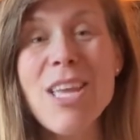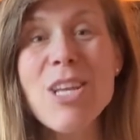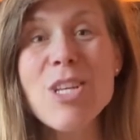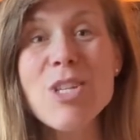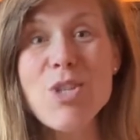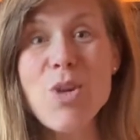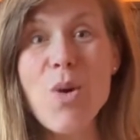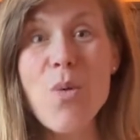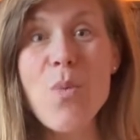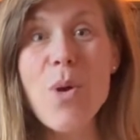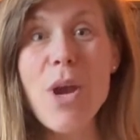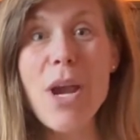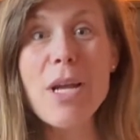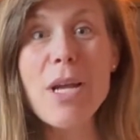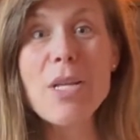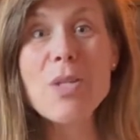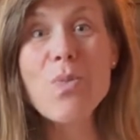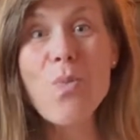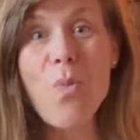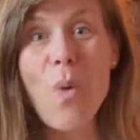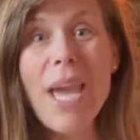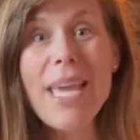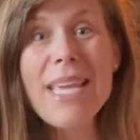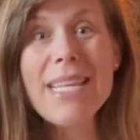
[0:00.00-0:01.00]
So whereas
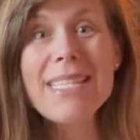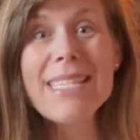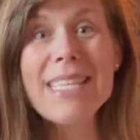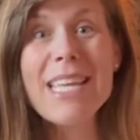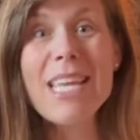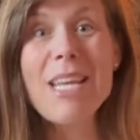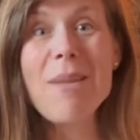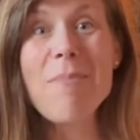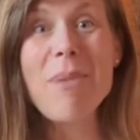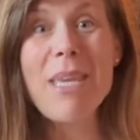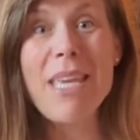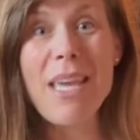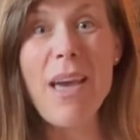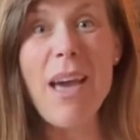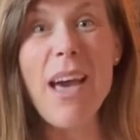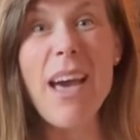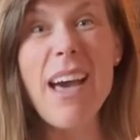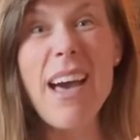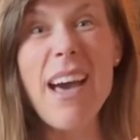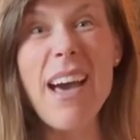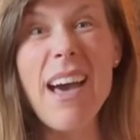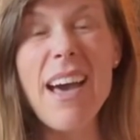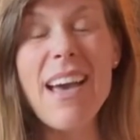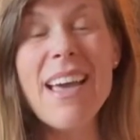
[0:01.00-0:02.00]
white's going to be a,
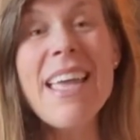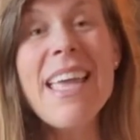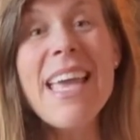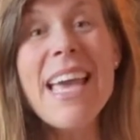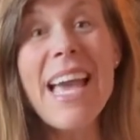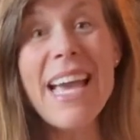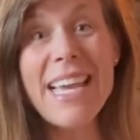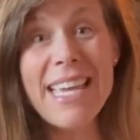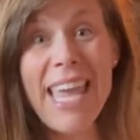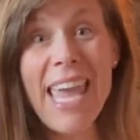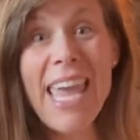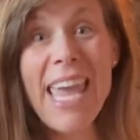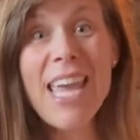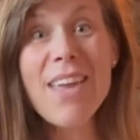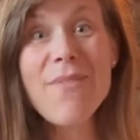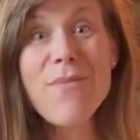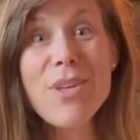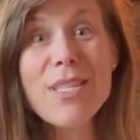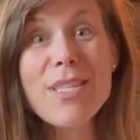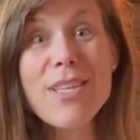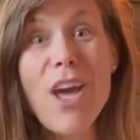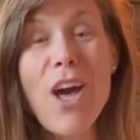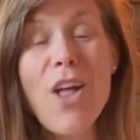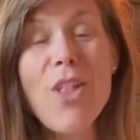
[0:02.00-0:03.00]
a, a
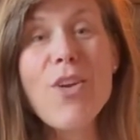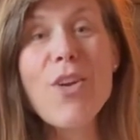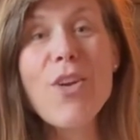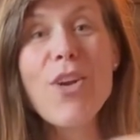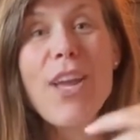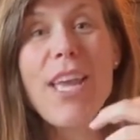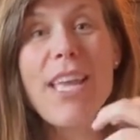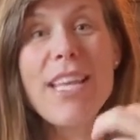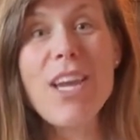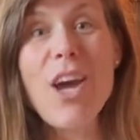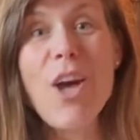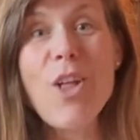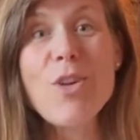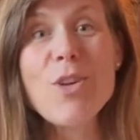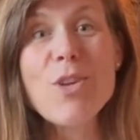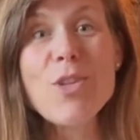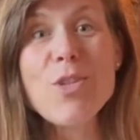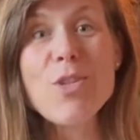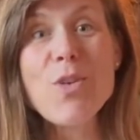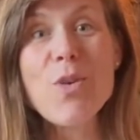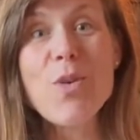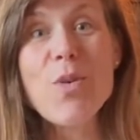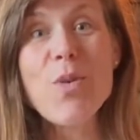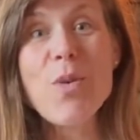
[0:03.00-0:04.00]
canvas color and
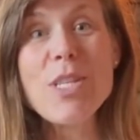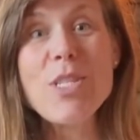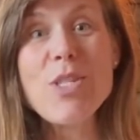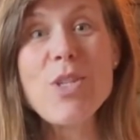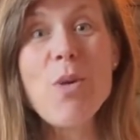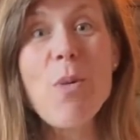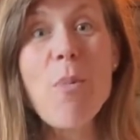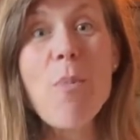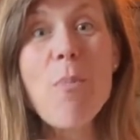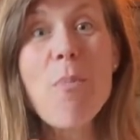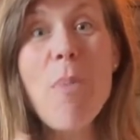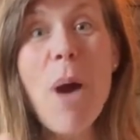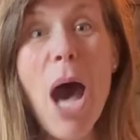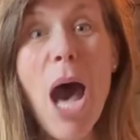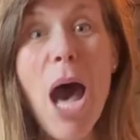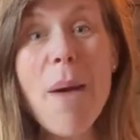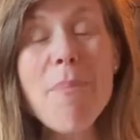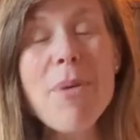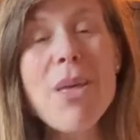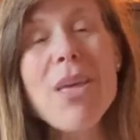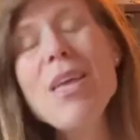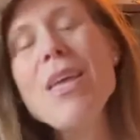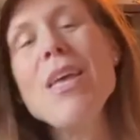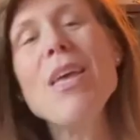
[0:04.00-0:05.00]
colors are going to
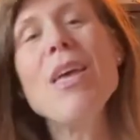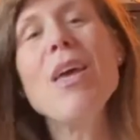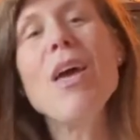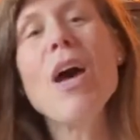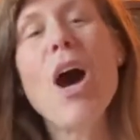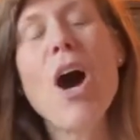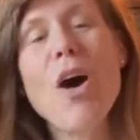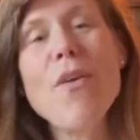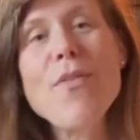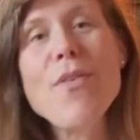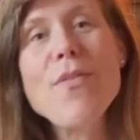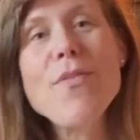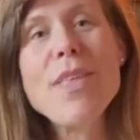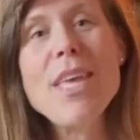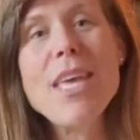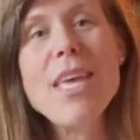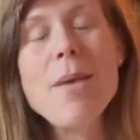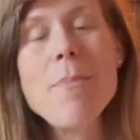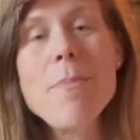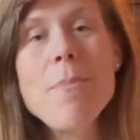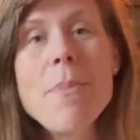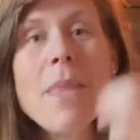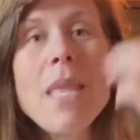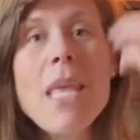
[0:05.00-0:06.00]
pop off of
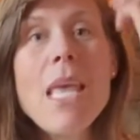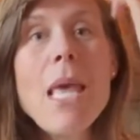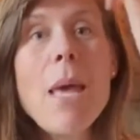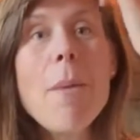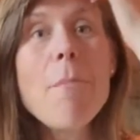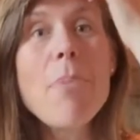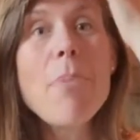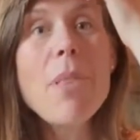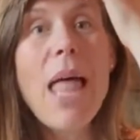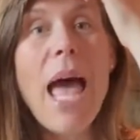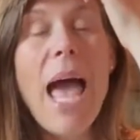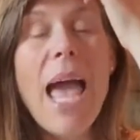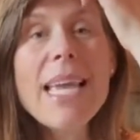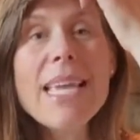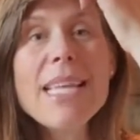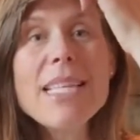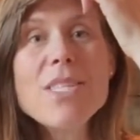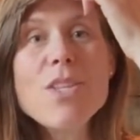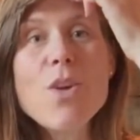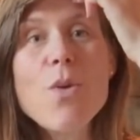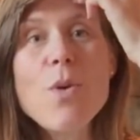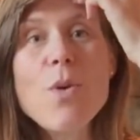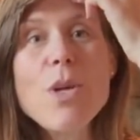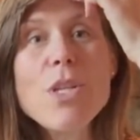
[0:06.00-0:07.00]
them, black
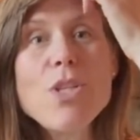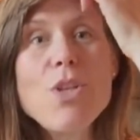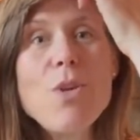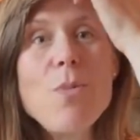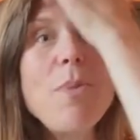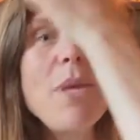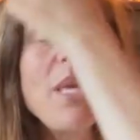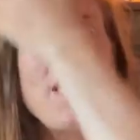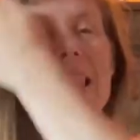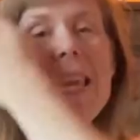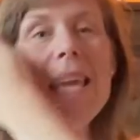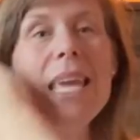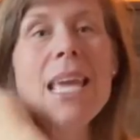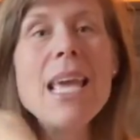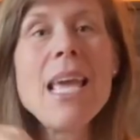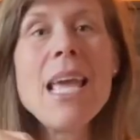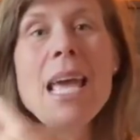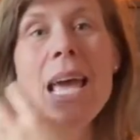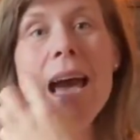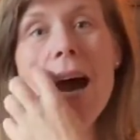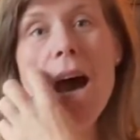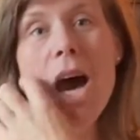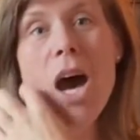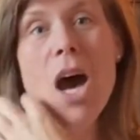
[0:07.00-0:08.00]
is going to be
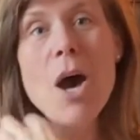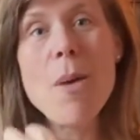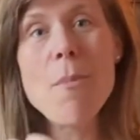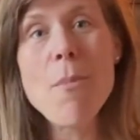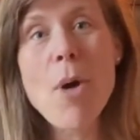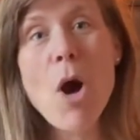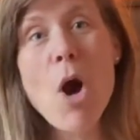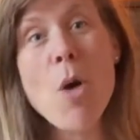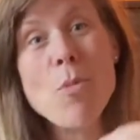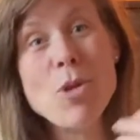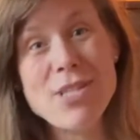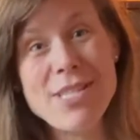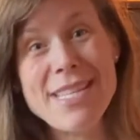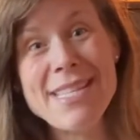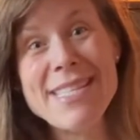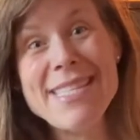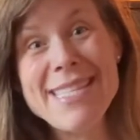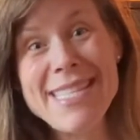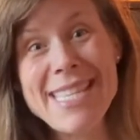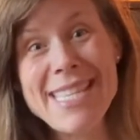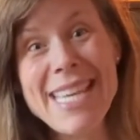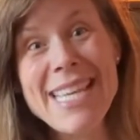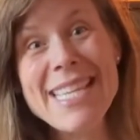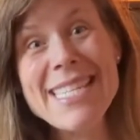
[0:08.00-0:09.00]
um, almost a
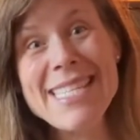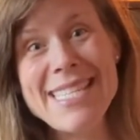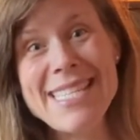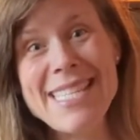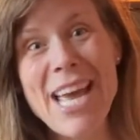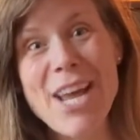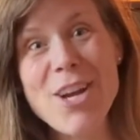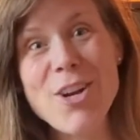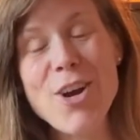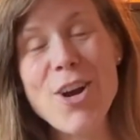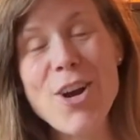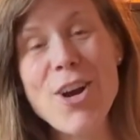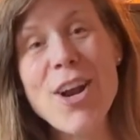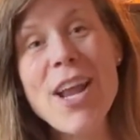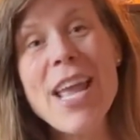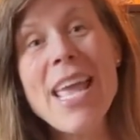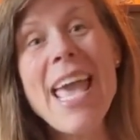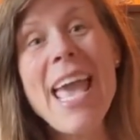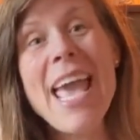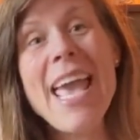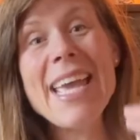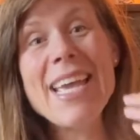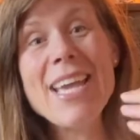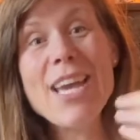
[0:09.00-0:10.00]
scene setter
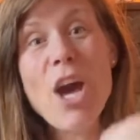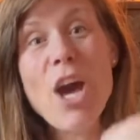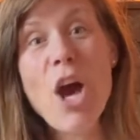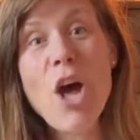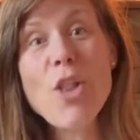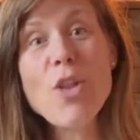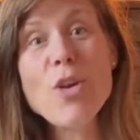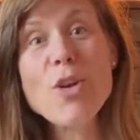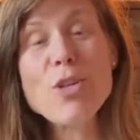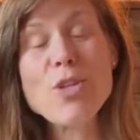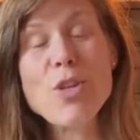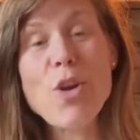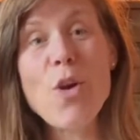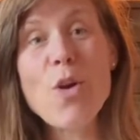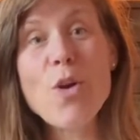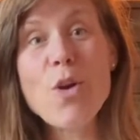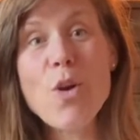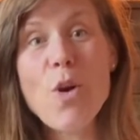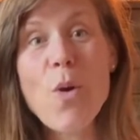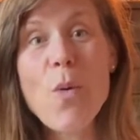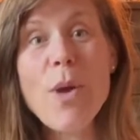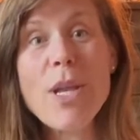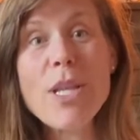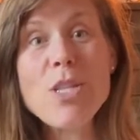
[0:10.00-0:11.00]
and colors are
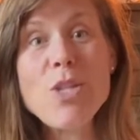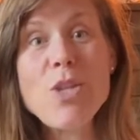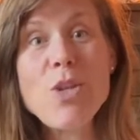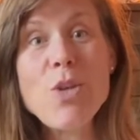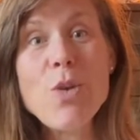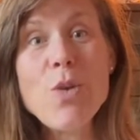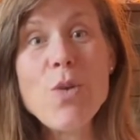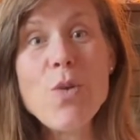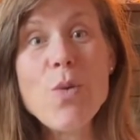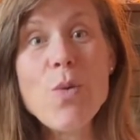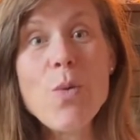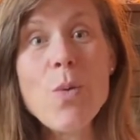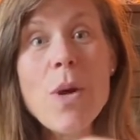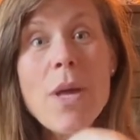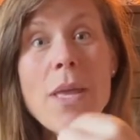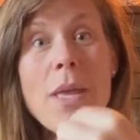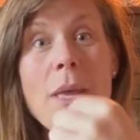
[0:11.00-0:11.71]
going to